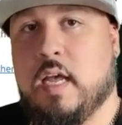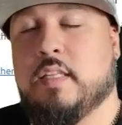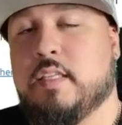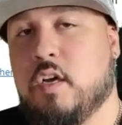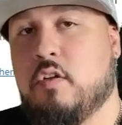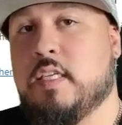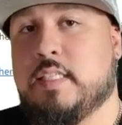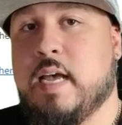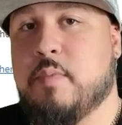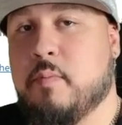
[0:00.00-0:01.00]
The only
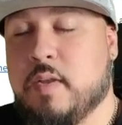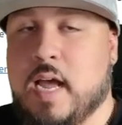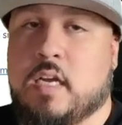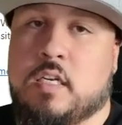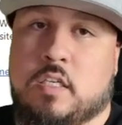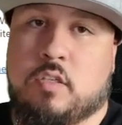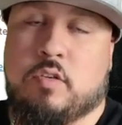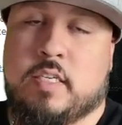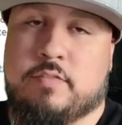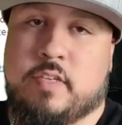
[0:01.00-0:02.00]
step I'm not going to include in
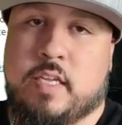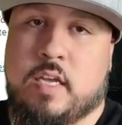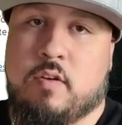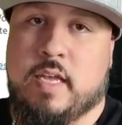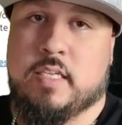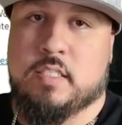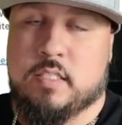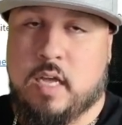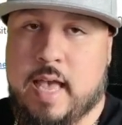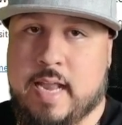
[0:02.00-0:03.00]
this video is
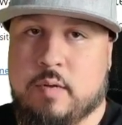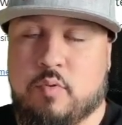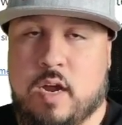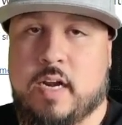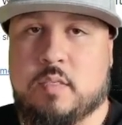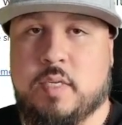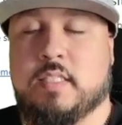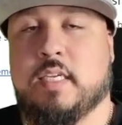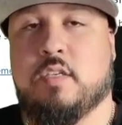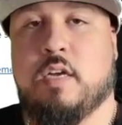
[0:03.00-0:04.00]
adding products, because
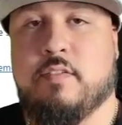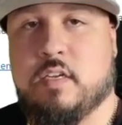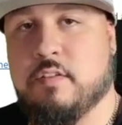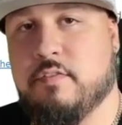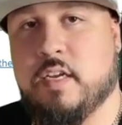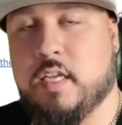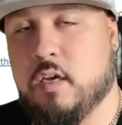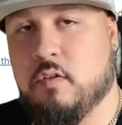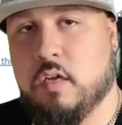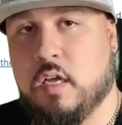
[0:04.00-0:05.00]
I do have another
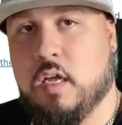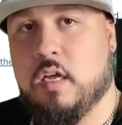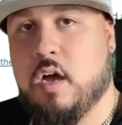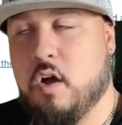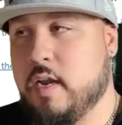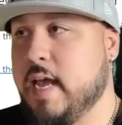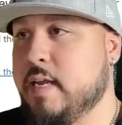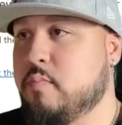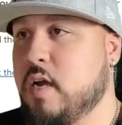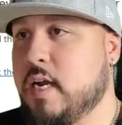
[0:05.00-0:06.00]
video on adding
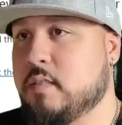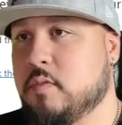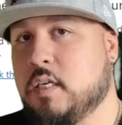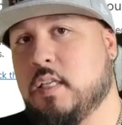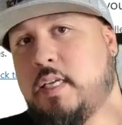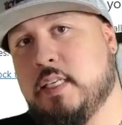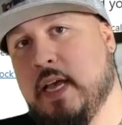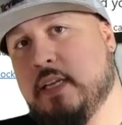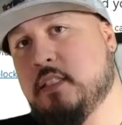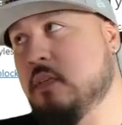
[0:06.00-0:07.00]
products. I'm going to link
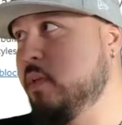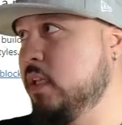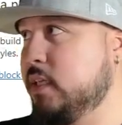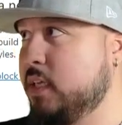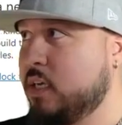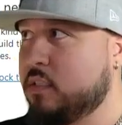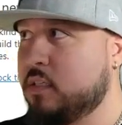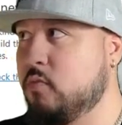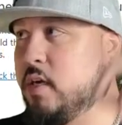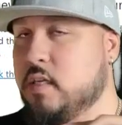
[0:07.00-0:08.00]
that. It's going to be linked here
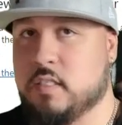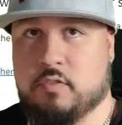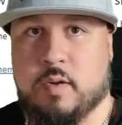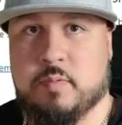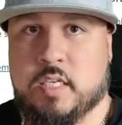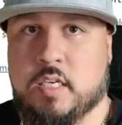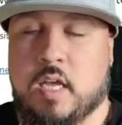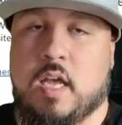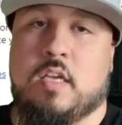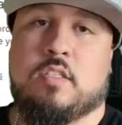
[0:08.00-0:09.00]
somewhere in the description,
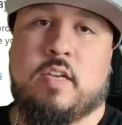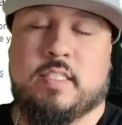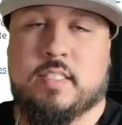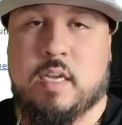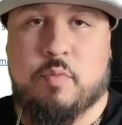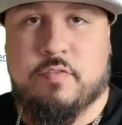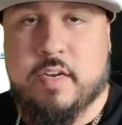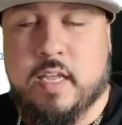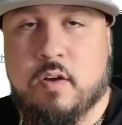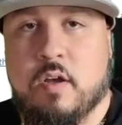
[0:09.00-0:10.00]
so that's a separate
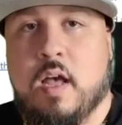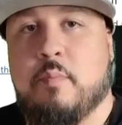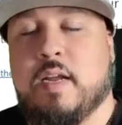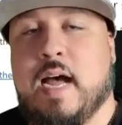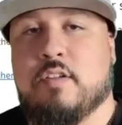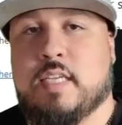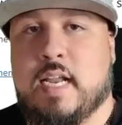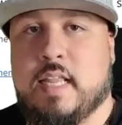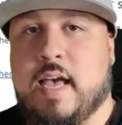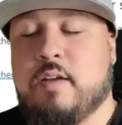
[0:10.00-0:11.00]
video. But outside of
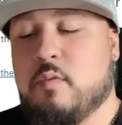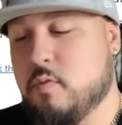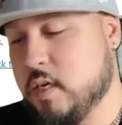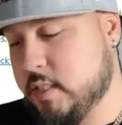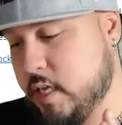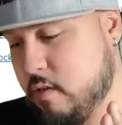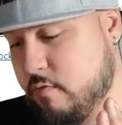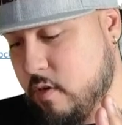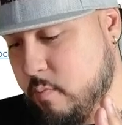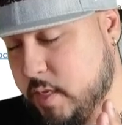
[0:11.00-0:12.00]
that, I'm going to take you
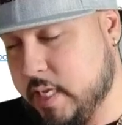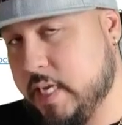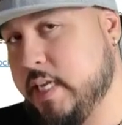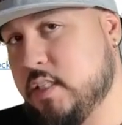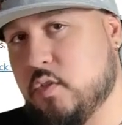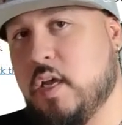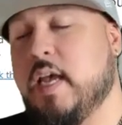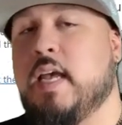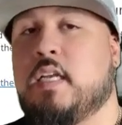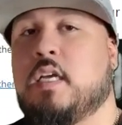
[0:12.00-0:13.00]
from beginning to
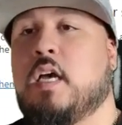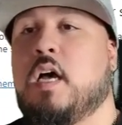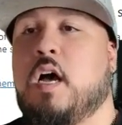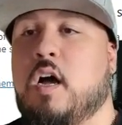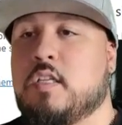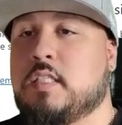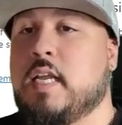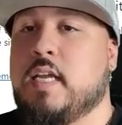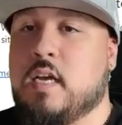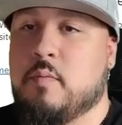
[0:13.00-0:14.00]
end on
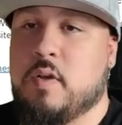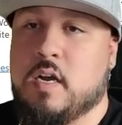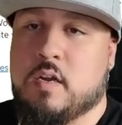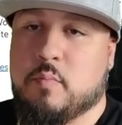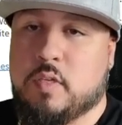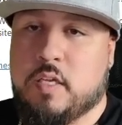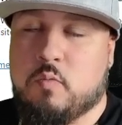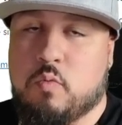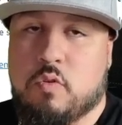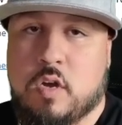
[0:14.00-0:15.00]
setting up a complete
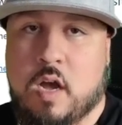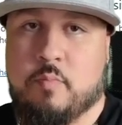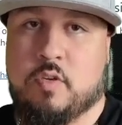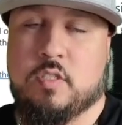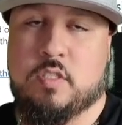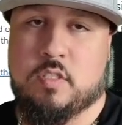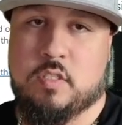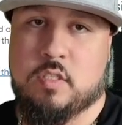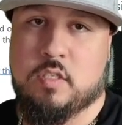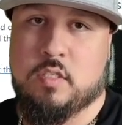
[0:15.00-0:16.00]
WooCommerce
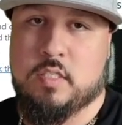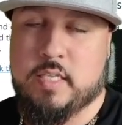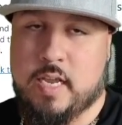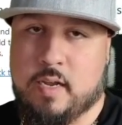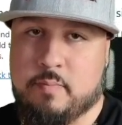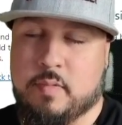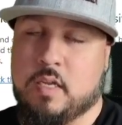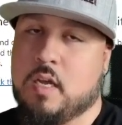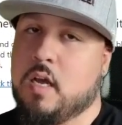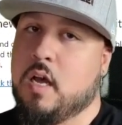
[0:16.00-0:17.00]
setup
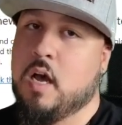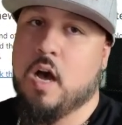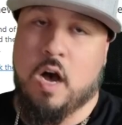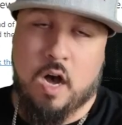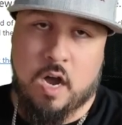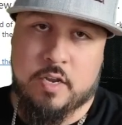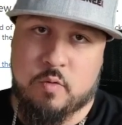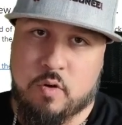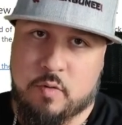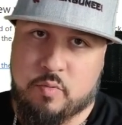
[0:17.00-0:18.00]
on your
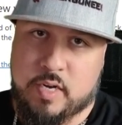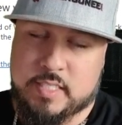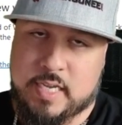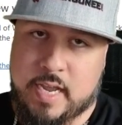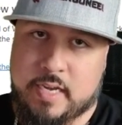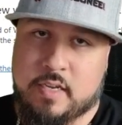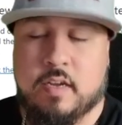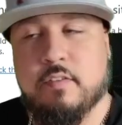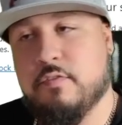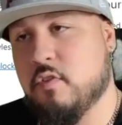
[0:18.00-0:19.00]
WordPress site
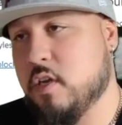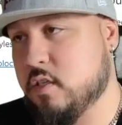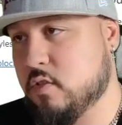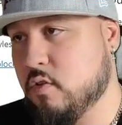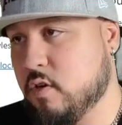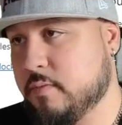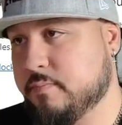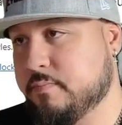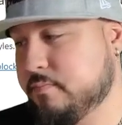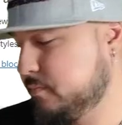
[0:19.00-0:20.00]
for your store.
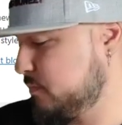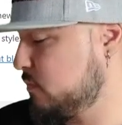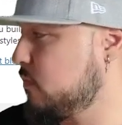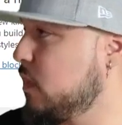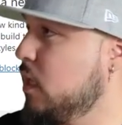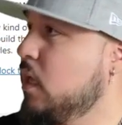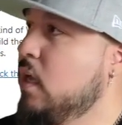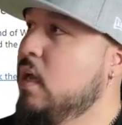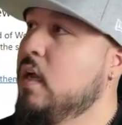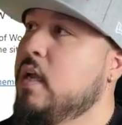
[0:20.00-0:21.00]

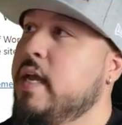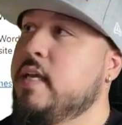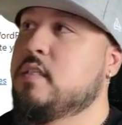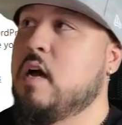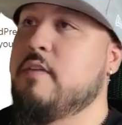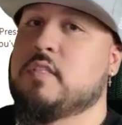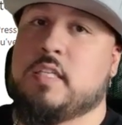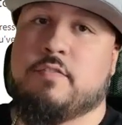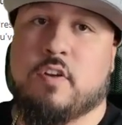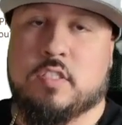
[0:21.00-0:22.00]
Okay, so obviously the
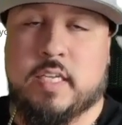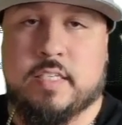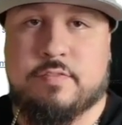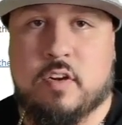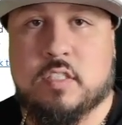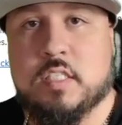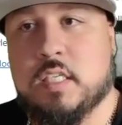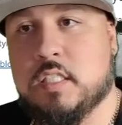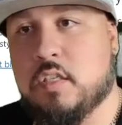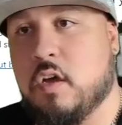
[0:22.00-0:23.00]
first things first is
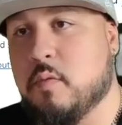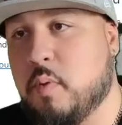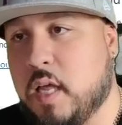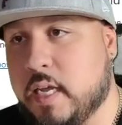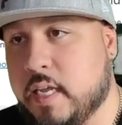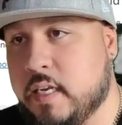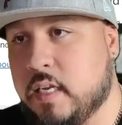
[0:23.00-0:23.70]
install the plugin.